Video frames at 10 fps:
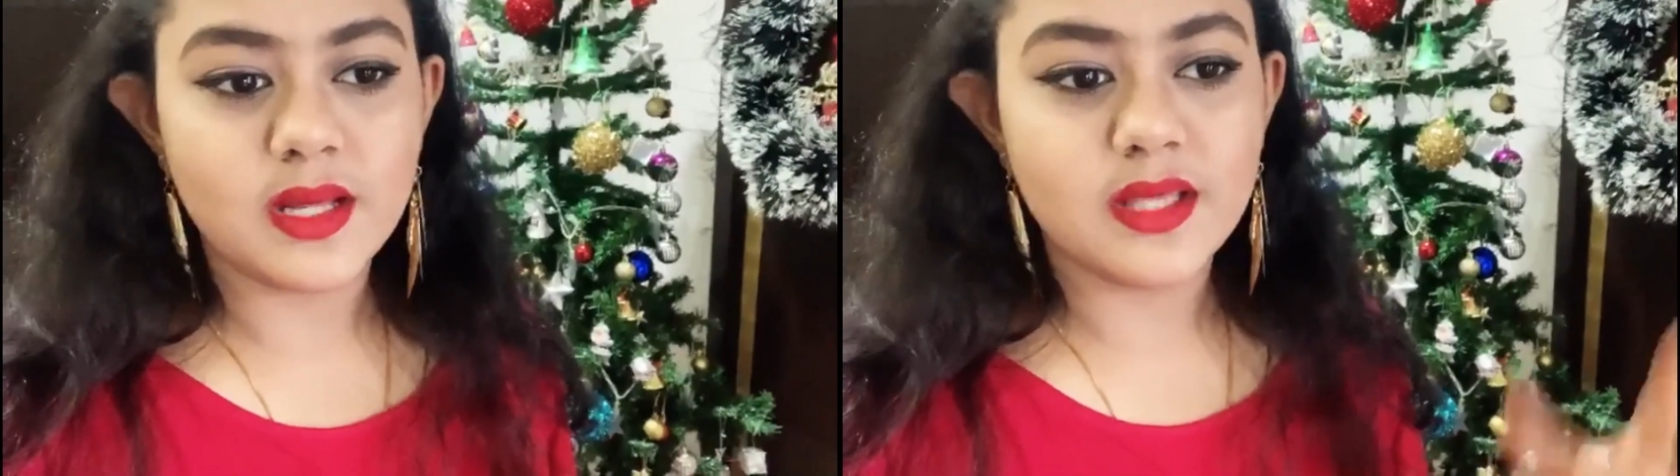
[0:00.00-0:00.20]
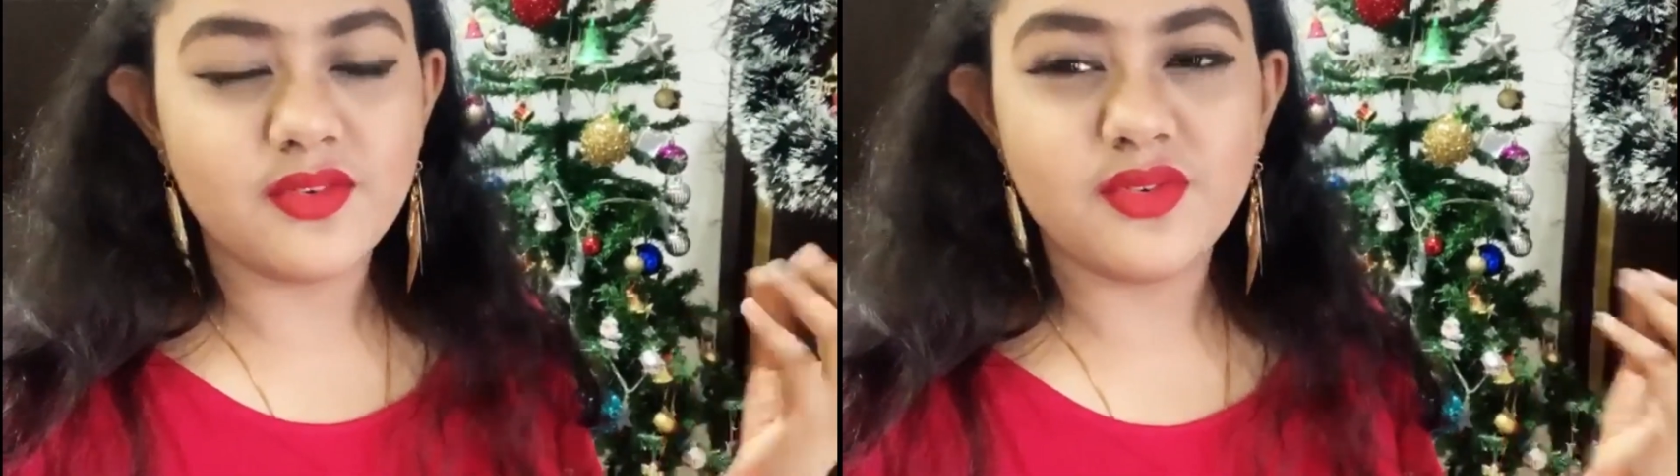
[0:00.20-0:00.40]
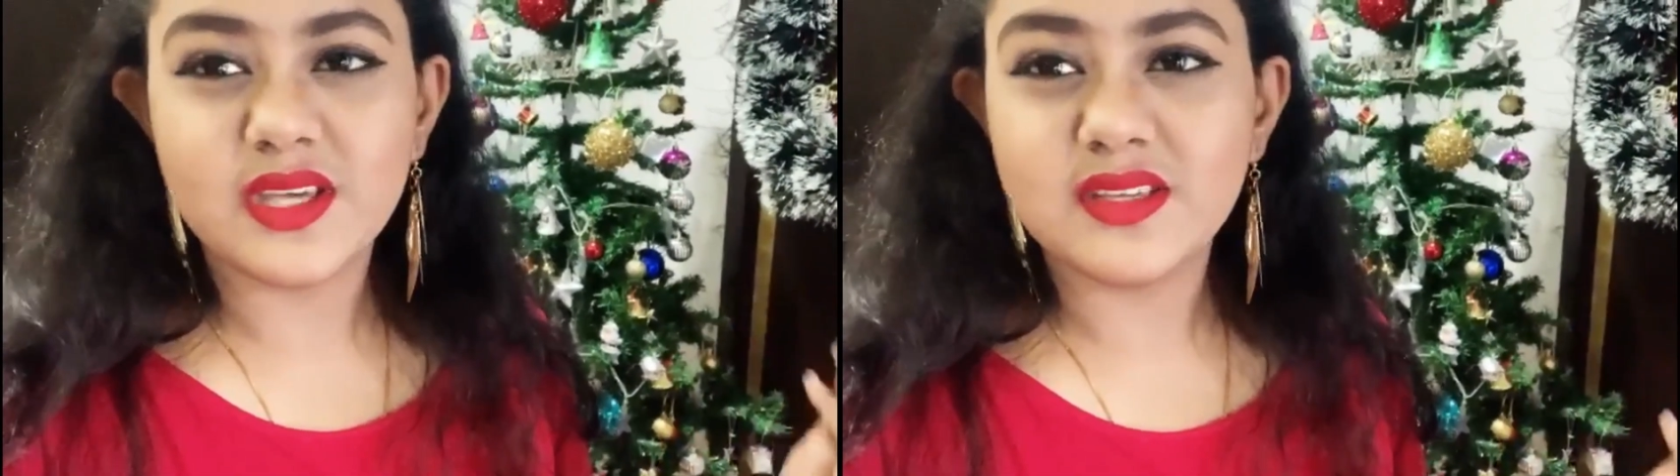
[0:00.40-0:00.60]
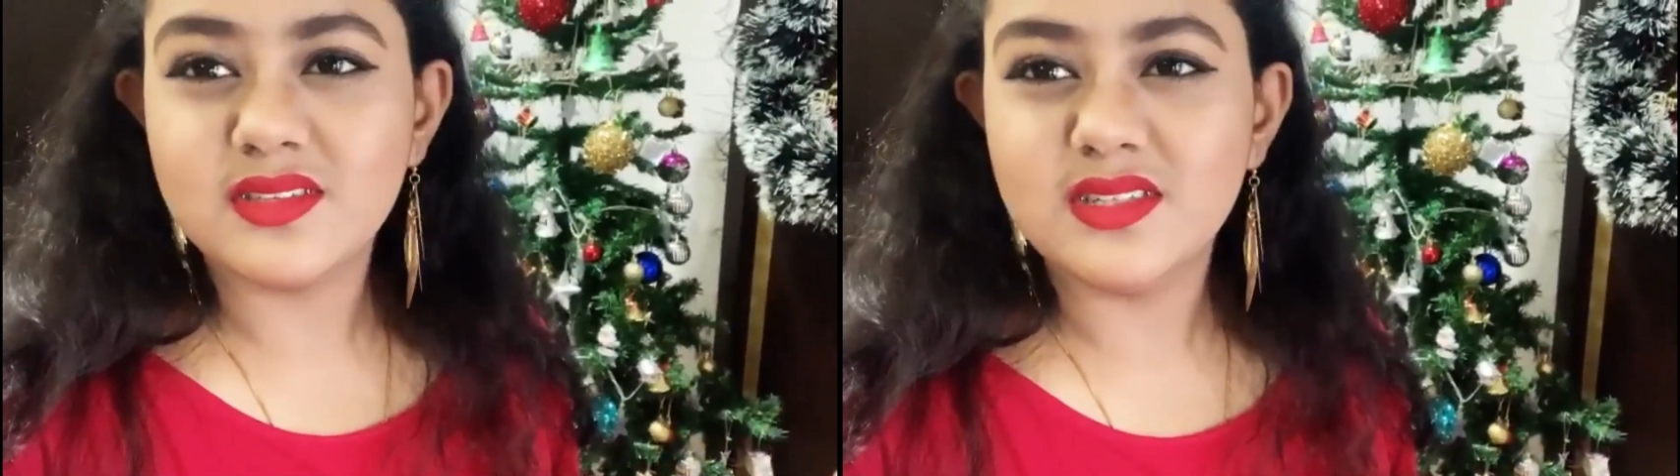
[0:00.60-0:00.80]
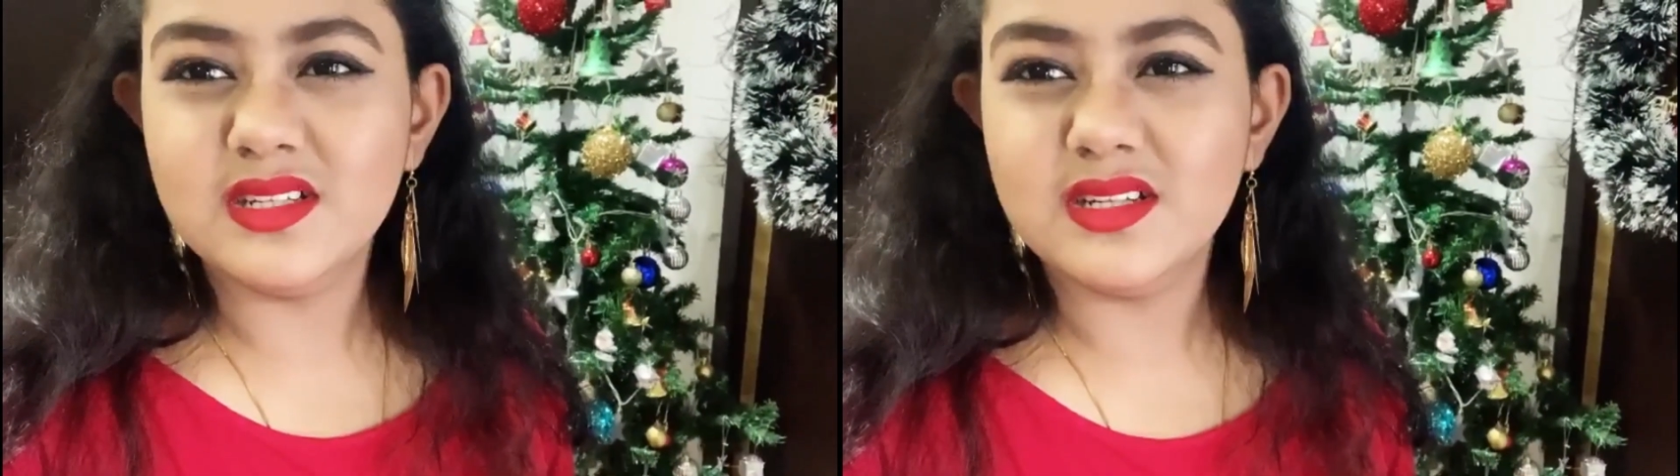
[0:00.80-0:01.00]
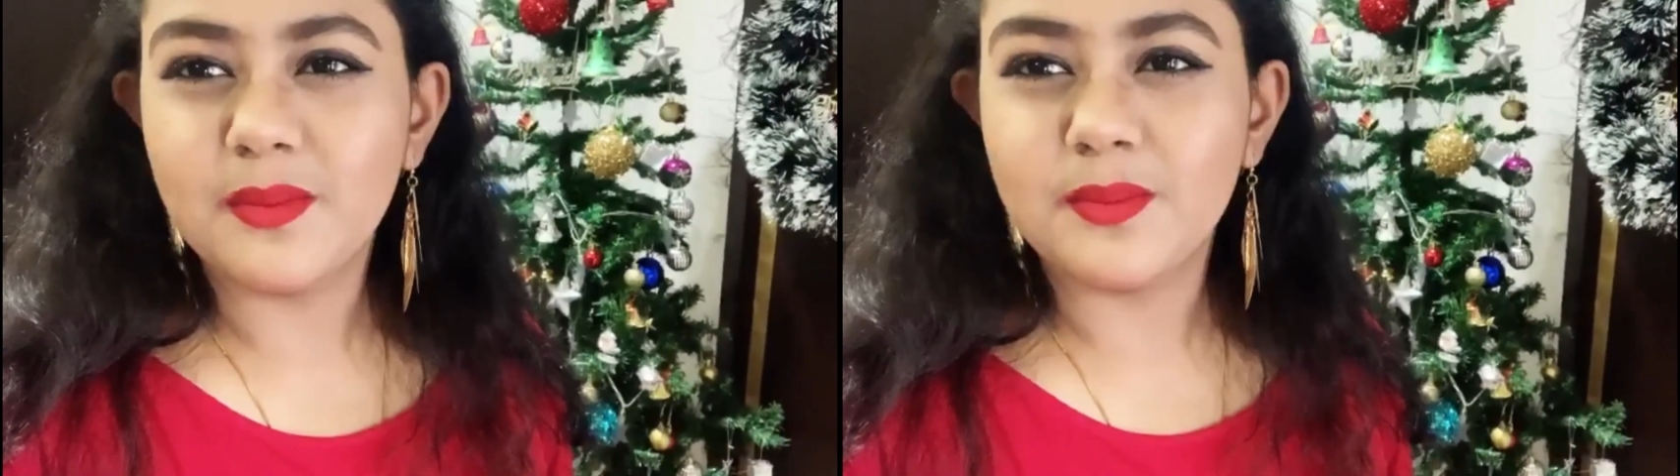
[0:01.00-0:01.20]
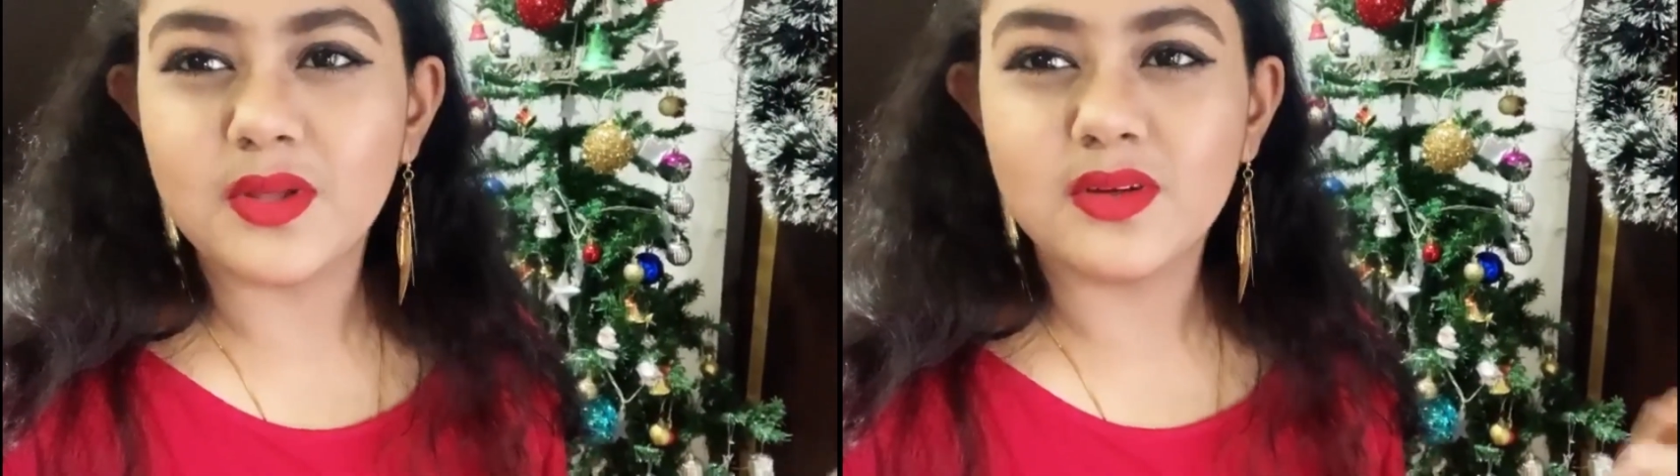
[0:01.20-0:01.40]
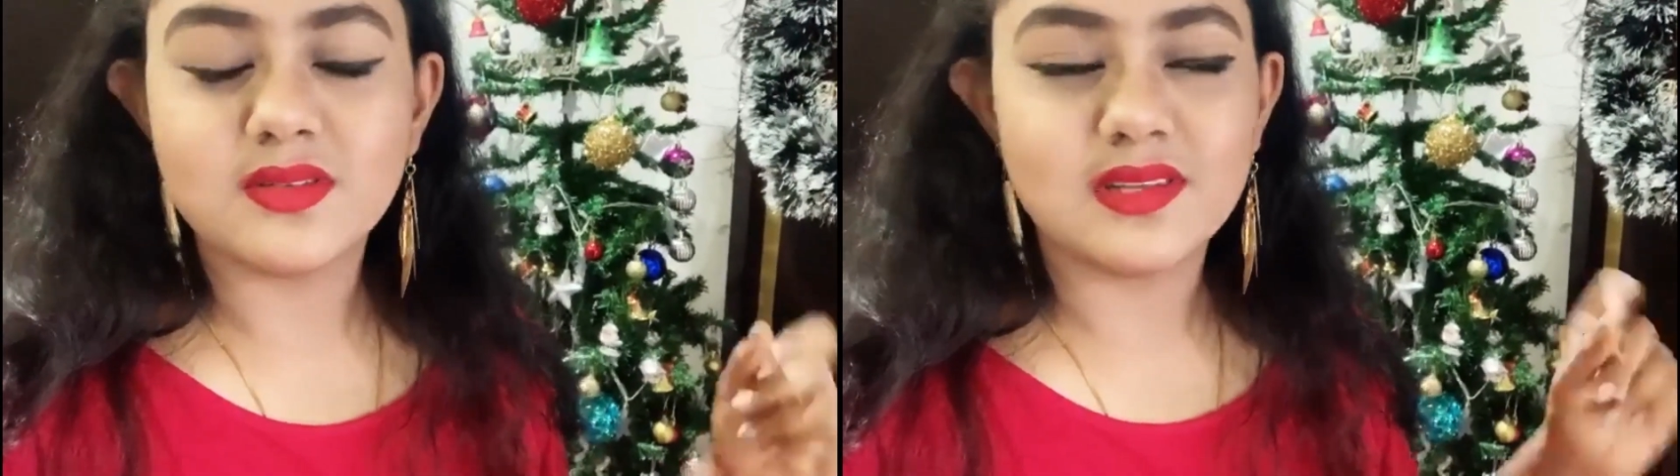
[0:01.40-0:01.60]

My face did appear